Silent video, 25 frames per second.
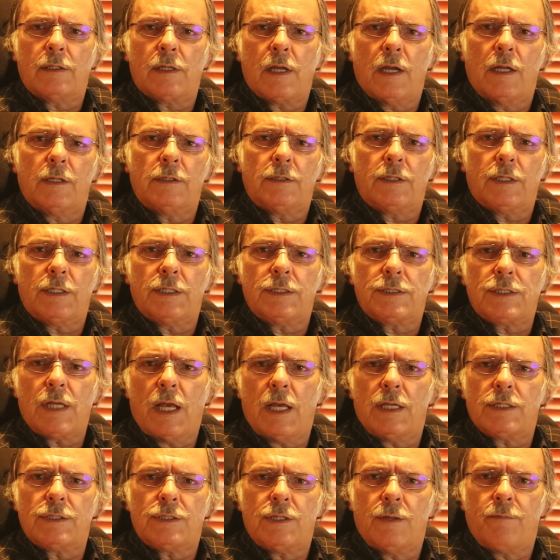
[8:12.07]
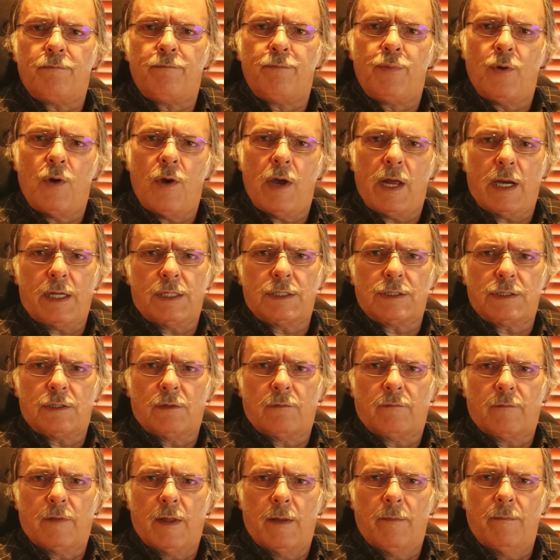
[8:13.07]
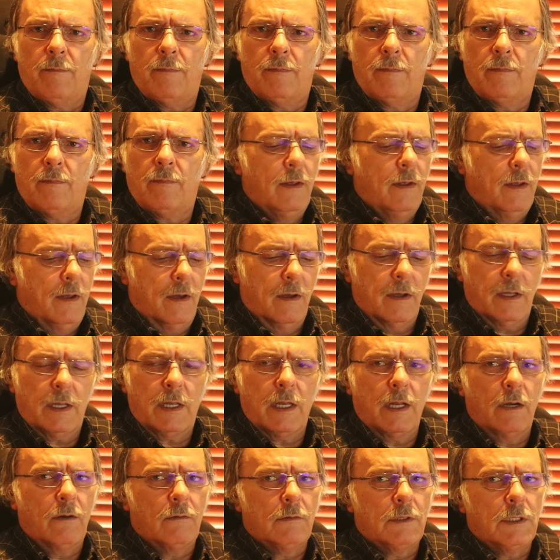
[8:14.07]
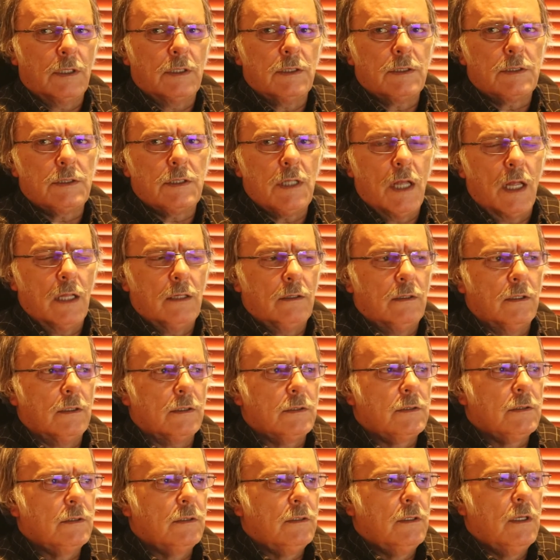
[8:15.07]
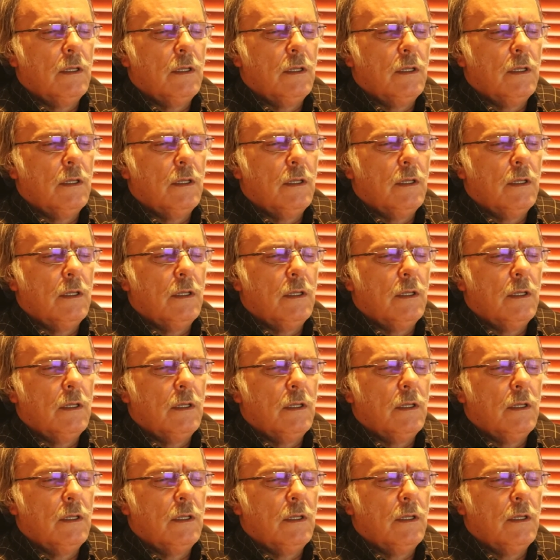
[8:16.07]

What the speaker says: countries as the poorest of them. I cannot understand this.